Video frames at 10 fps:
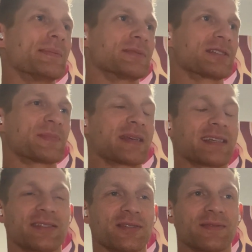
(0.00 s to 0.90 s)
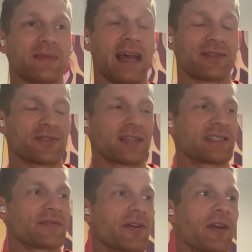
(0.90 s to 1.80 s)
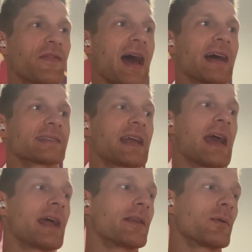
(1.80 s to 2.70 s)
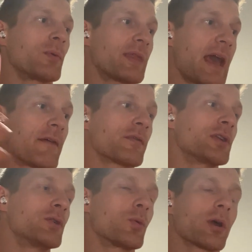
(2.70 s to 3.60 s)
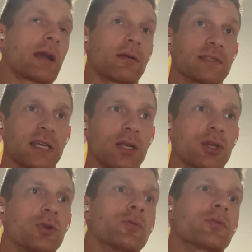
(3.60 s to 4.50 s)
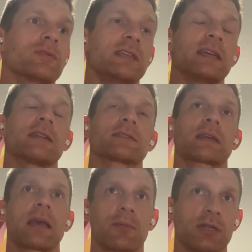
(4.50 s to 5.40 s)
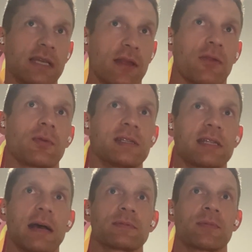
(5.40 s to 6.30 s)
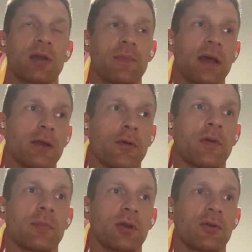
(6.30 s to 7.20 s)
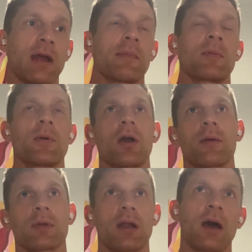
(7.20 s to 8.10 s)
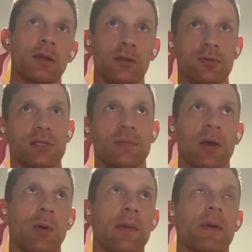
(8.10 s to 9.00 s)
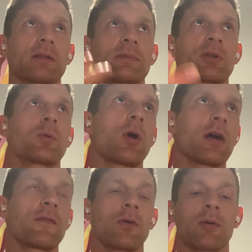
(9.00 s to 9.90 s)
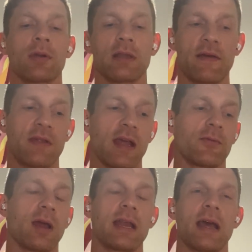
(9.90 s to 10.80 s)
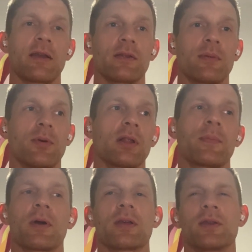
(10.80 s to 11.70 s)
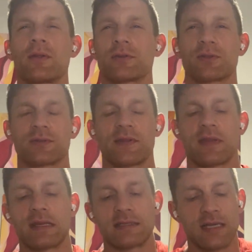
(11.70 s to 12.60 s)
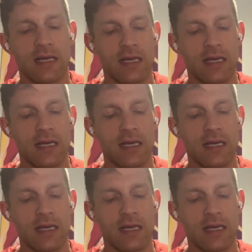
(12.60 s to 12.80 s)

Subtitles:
just because you're exercising very fast. And with every new workout, it's like a new routine. It's okay, I'm going to take three steps. I'm going to bend over. I'm going to grab the bar. I'm going to loosen my weight belt. I'm going to walk forward, left hand, right hand on the pull-up bar, you know, those sorts of things.